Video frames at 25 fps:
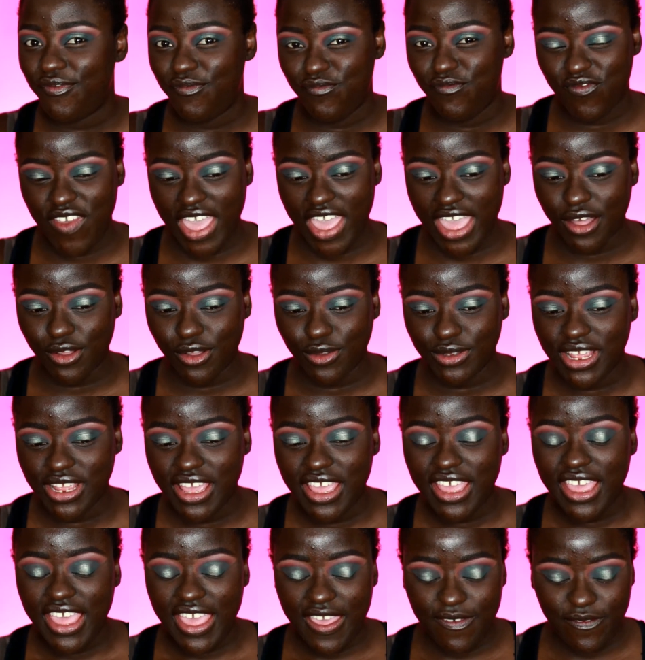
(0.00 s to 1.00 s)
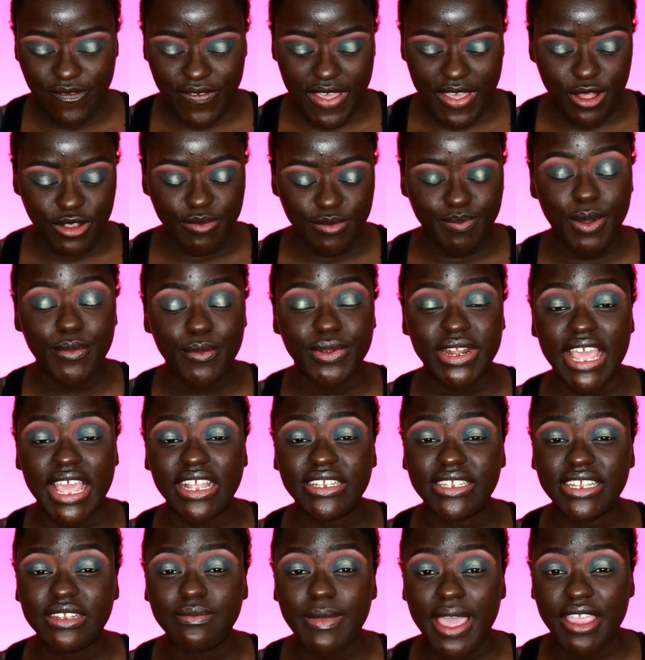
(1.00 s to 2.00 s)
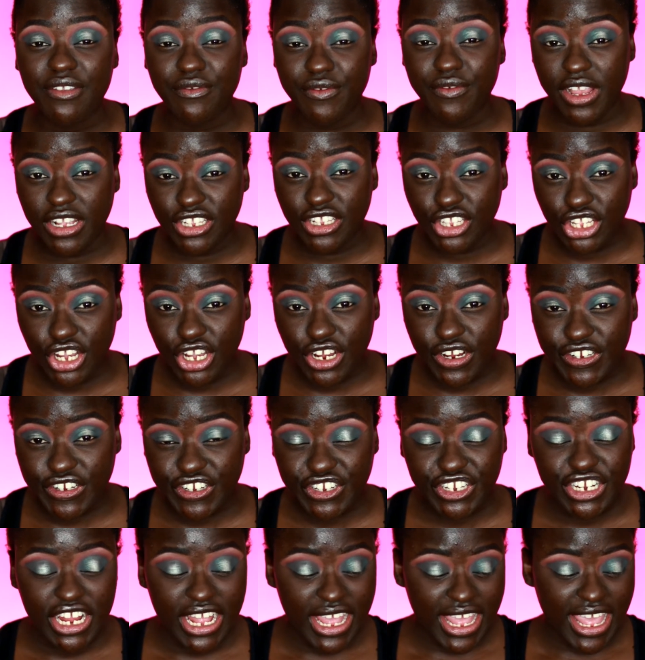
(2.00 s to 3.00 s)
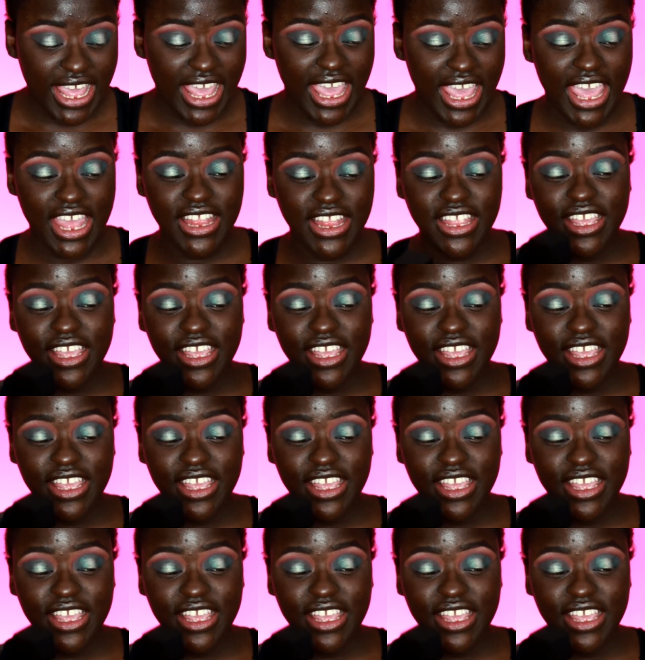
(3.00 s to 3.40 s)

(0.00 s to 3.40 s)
failed. It failed. But when I did my research and